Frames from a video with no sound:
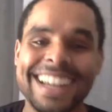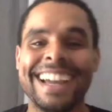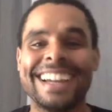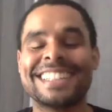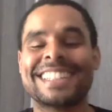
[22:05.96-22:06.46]

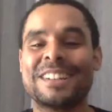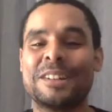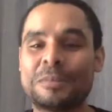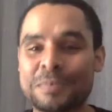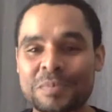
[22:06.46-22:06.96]
and
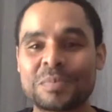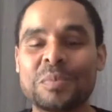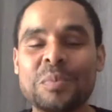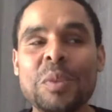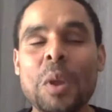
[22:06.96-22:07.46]
so
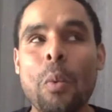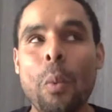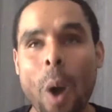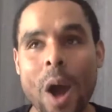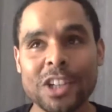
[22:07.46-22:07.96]

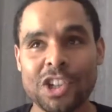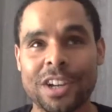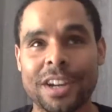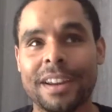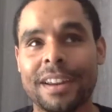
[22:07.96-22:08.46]

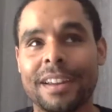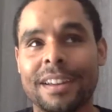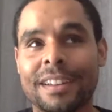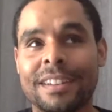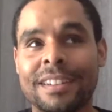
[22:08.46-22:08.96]

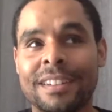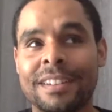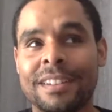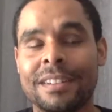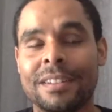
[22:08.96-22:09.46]
watching
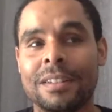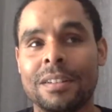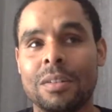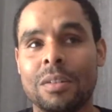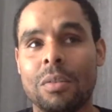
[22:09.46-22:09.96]

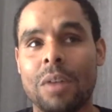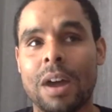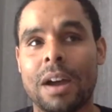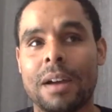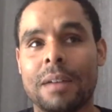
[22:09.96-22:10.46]

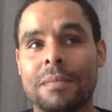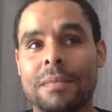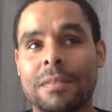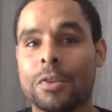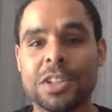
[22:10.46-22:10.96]
uh,
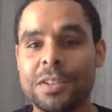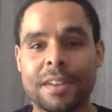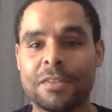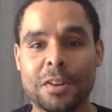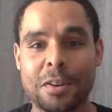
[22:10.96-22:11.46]
of course you
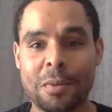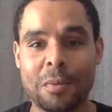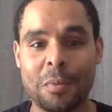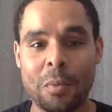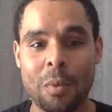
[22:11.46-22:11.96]
never know
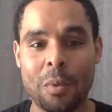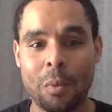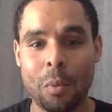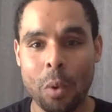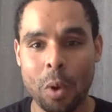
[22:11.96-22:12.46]

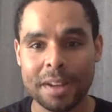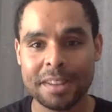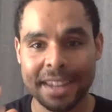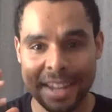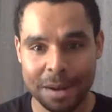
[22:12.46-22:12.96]
what the
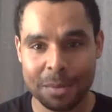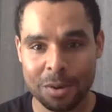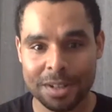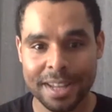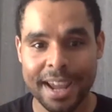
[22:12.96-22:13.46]
camera
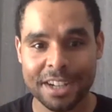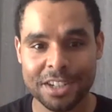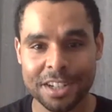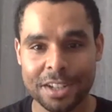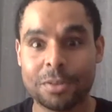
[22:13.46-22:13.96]
is
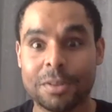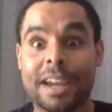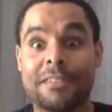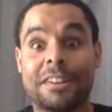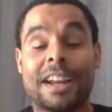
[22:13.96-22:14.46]
catching you only
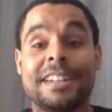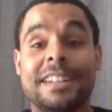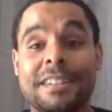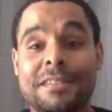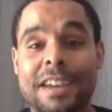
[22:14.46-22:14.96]
have an
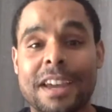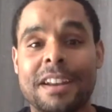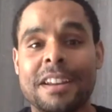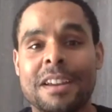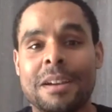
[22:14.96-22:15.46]
idea of that
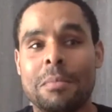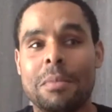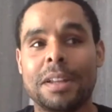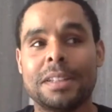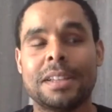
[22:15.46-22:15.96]

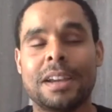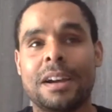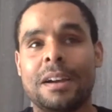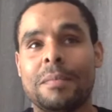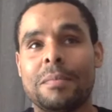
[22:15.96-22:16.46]
but
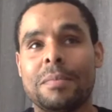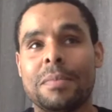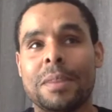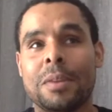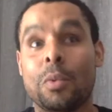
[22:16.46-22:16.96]
um,
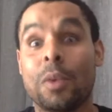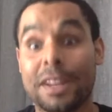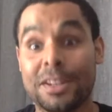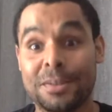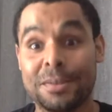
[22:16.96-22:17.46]
what I
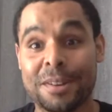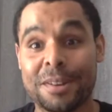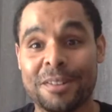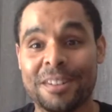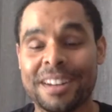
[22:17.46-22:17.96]
do
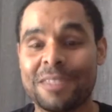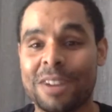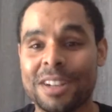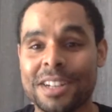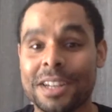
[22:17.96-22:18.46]
know in
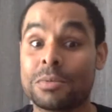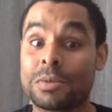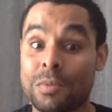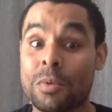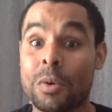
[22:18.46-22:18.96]
watching it was
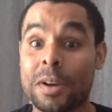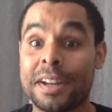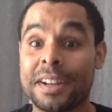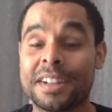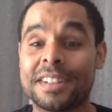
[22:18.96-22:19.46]
rewarding
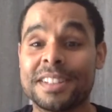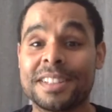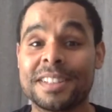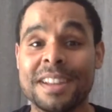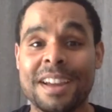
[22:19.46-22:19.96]

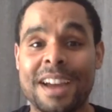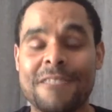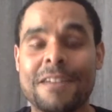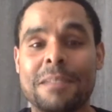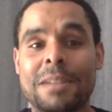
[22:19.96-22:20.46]
because I
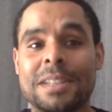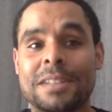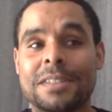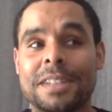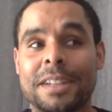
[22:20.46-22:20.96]
found myself
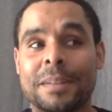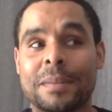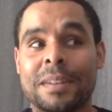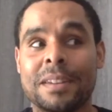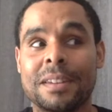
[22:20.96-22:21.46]
saying,
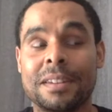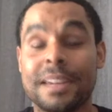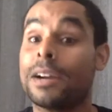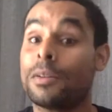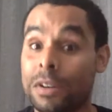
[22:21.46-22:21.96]

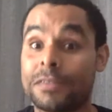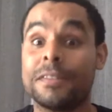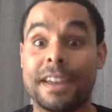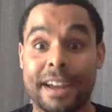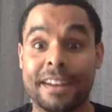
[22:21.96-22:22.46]
yeah, I worked for that